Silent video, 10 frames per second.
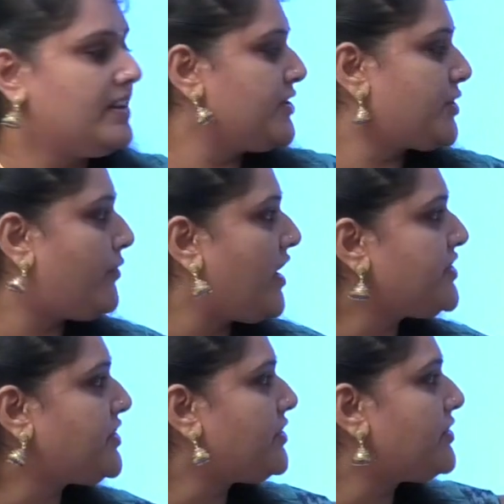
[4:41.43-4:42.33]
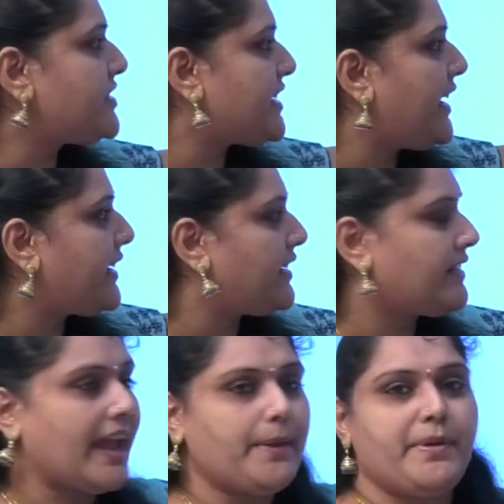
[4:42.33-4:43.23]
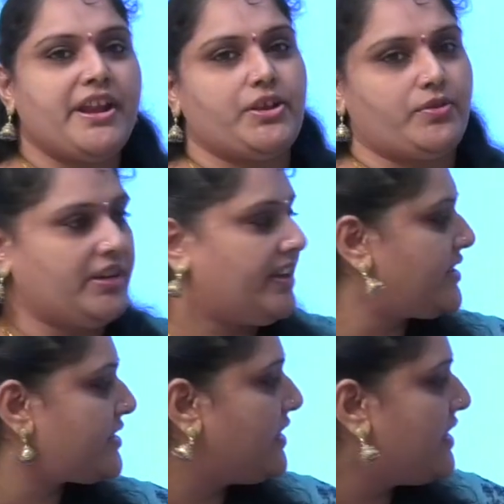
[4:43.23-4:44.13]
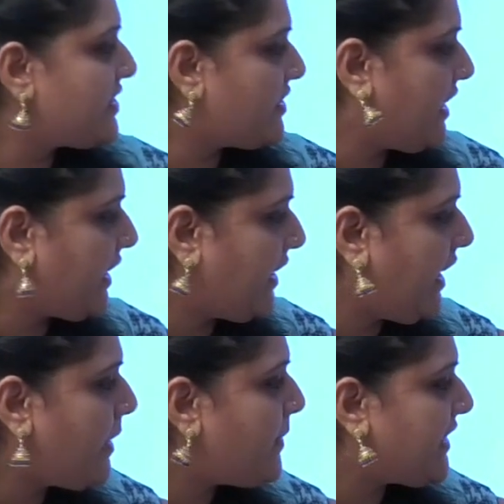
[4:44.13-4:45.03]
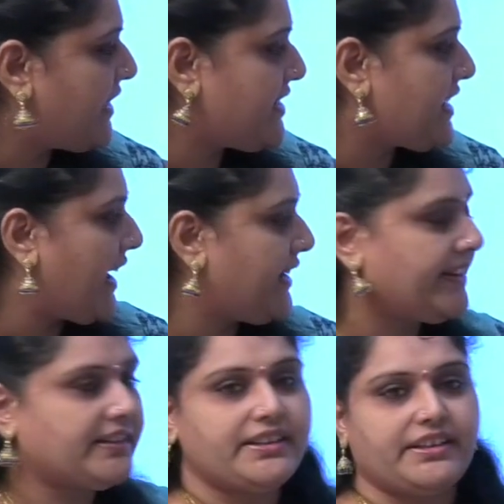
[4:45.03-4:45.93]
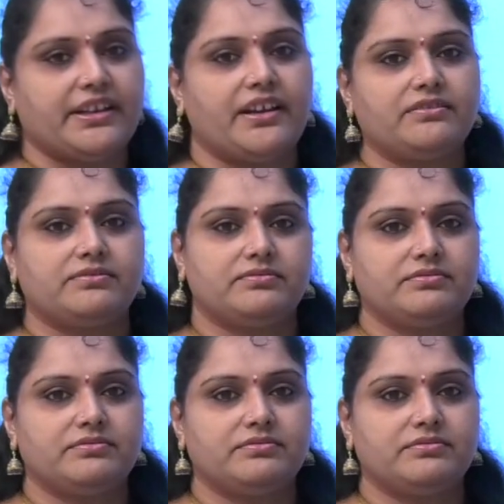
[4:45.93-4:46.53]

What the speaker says: So once you select the type a new list, so the create button is highlighted here.